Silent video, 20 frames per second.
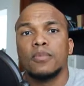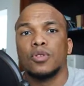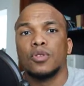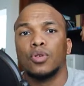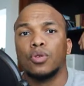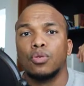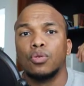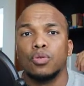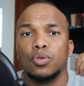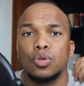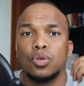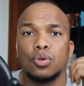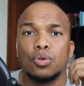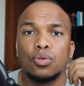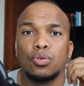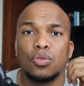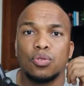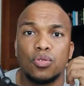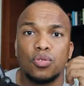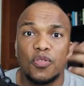
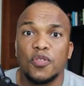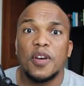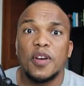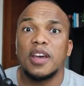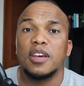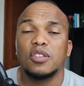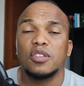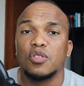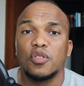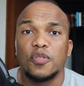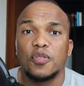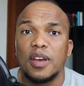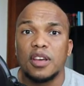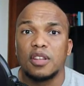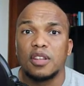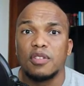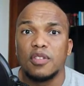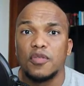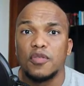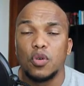to fake
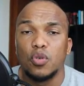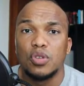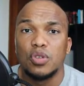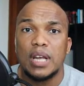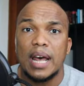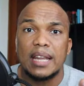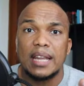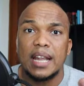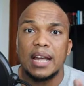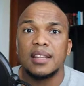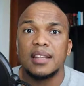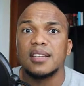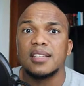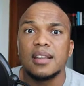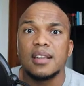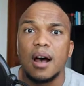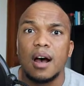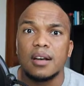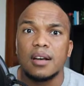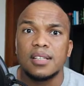the reviews and the
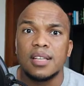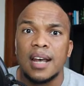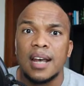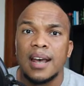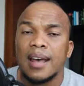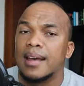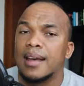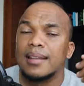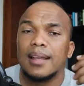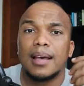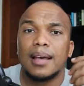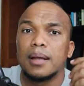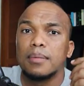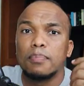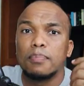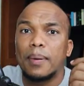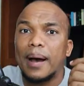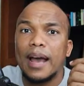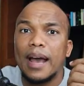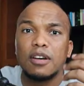stars. They
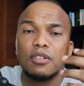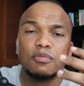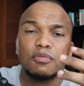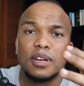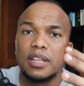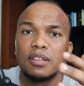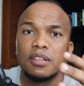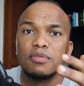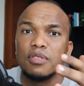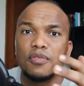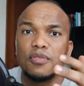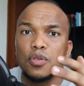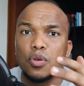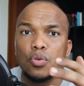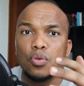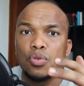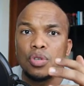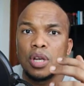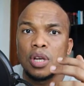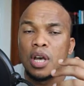can buy written
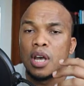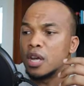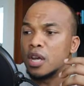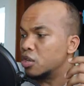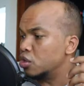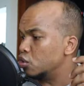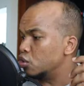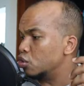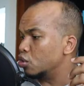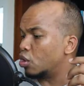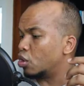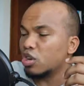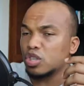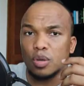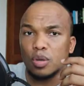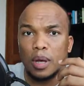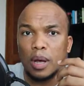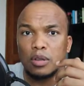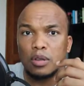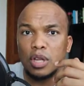reviews,
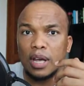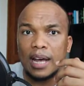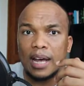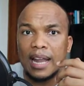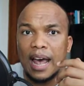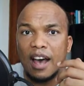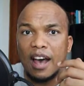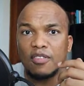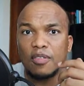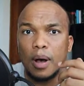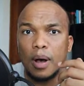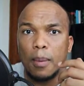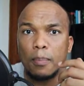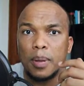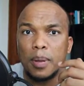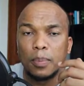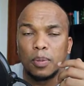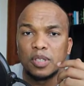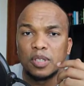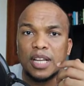because they can have
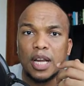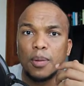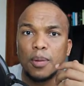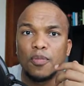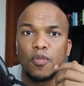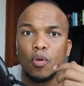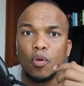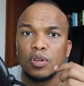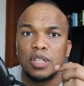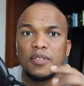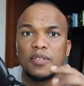people sign up for